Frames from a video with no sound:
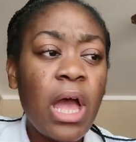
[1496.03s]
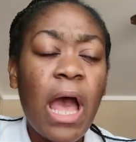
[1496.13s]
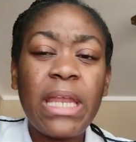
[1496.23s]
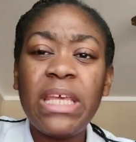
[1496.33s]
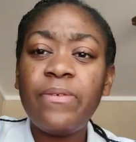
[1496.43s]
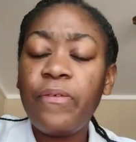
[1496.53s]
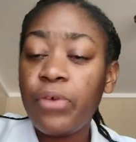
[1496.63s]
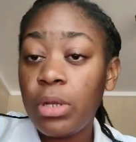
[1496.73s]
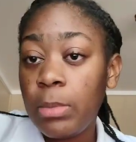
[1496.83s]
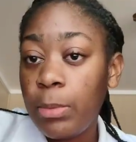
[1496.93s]
And even
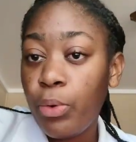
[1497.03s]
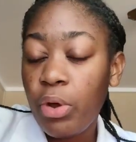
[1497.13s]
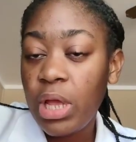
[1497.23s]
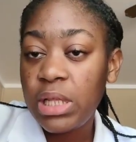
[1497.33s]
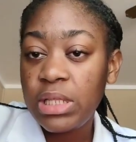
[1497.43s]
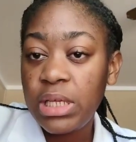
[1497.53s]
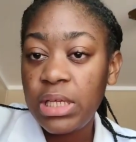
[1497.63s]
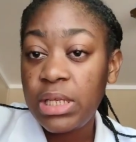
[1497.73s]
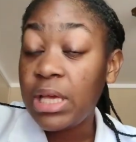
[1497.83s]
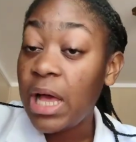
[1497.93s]
for the Memorial
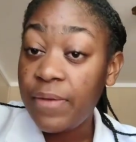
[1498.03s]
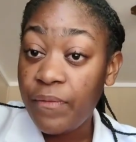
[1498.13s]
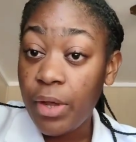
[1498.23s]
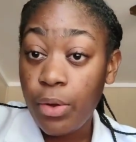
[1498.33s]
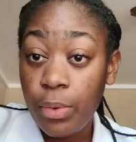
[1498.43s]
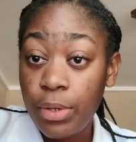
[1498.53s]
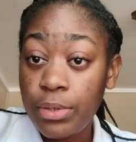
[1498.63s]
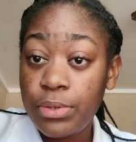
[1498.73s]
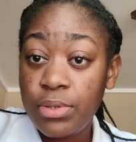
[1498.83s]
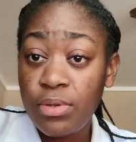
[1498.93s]
Day, they had
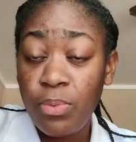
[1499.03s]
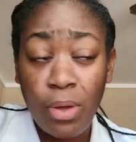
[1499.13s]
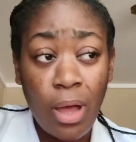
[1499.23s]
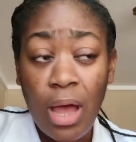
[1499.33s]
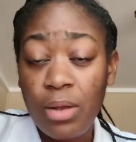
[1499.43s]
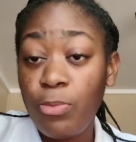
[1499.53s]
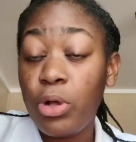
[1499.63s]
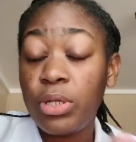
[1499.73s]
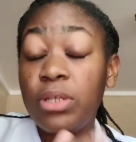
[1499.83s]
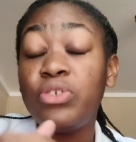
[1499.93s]
fireworks. We're gone.
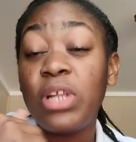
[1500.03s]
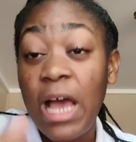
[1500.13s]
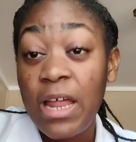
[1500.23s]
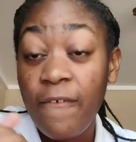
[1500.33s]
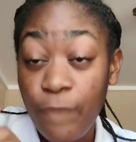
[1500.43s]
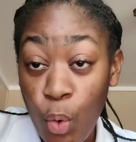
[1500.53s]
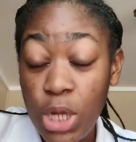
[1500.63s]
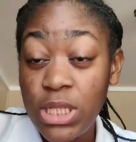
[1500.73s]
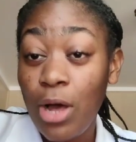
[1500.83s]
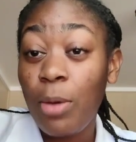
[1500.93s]
But July
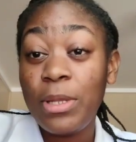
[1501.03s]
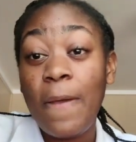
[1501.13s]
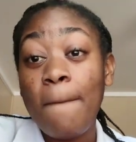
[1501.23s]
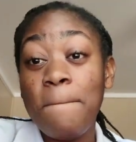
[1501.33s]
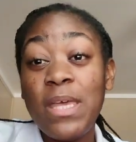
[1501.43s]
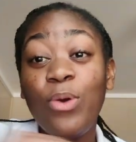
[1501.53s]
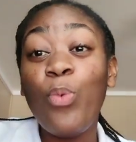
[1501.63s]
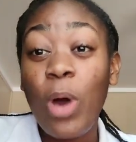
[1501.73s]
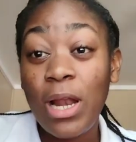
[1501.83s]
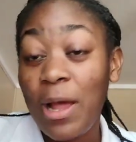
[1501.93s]
4th, I will be the big
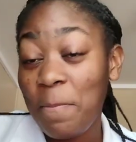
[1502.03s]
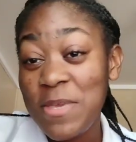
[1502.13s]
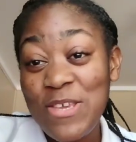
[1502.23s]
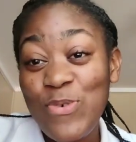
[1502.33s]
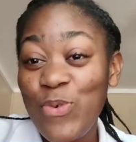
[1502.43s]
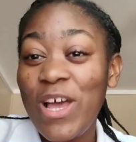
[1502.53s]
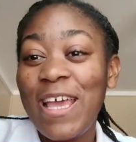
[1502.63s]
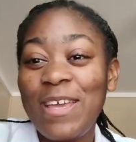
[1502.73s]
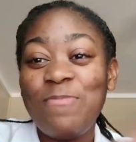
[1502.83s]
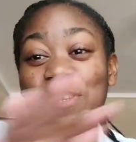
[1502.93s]
one. And me
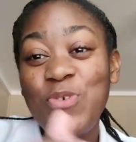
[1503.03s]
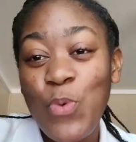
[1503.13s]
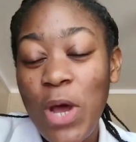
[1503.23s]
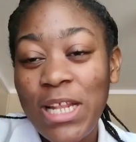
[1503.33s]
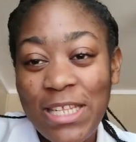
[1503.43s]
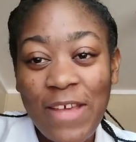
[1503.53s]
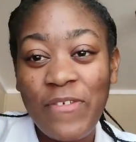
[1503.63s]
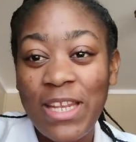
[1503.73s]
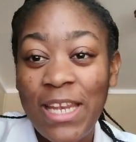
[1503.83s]
one, the for